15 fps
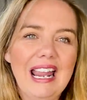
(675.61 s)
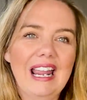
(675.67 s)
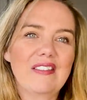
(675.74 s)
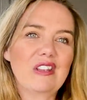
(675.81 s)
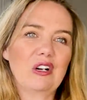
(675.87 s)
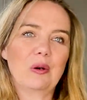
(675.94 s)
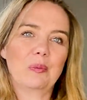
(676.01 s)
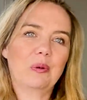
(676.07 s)
And
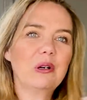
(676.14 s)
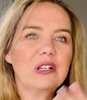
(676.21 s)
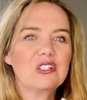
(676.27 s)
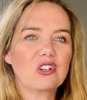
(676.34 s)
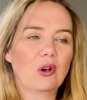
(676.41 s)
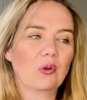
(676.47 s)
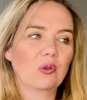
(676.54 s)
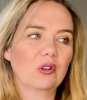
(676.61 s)
they don't put
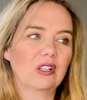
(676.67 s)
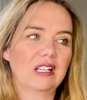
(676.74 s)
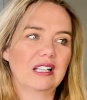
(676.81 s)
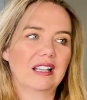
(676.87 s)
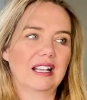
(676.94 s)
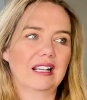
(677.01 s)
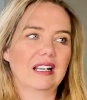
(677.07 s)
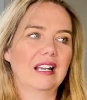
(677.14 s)
generally
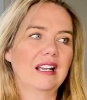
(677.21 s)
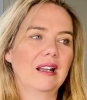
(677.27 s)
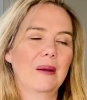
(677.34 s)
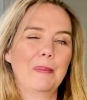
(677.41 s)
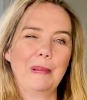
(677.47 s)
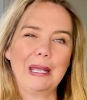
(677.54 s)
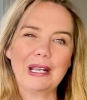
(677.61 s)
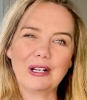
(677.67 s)
like
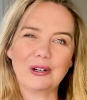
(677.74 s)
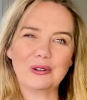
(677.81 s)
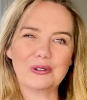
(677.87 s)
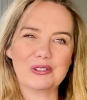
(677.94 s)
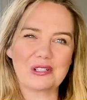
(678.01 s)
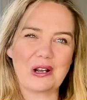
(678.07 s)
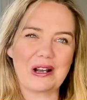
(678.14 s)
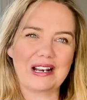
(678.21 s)

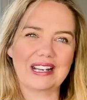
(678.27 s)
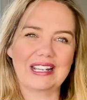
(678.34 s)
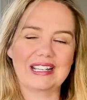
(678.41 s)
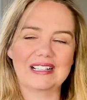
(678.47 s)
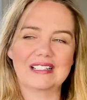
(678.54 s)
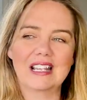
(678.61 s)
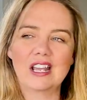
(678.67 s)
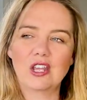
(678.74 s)
pickles on
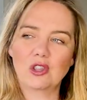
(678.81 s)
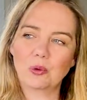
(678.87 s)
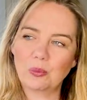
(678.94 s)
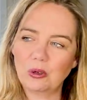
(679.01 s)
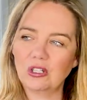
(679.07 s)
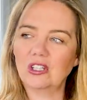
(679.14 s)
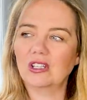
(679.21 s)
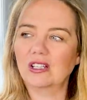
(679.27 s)
it. They'll
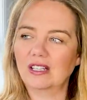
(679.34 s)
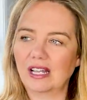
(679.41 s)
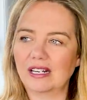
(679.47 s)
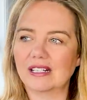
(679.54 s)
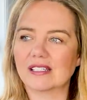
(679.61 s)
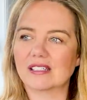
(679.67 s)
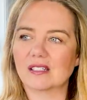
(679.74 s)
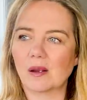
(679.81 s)
put the
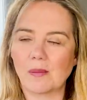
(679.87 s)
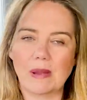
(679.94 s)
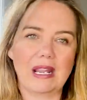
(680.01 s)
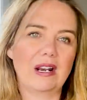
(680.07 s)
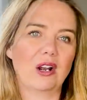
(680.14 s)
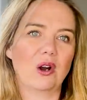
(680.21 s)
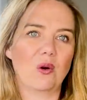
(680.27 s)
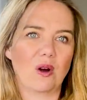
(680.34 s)
lettuce,
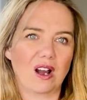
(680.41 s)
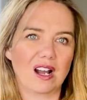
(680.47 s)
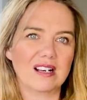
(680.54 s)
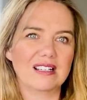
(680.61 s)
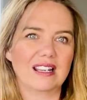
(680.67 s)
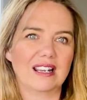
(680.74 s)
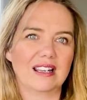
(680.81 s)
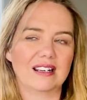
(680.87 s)
tomato,
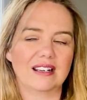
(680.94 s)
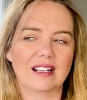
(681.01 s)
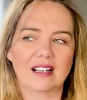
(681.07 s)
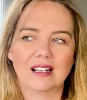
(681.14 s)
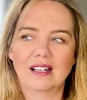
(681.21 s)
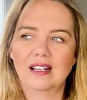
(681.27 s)
onion,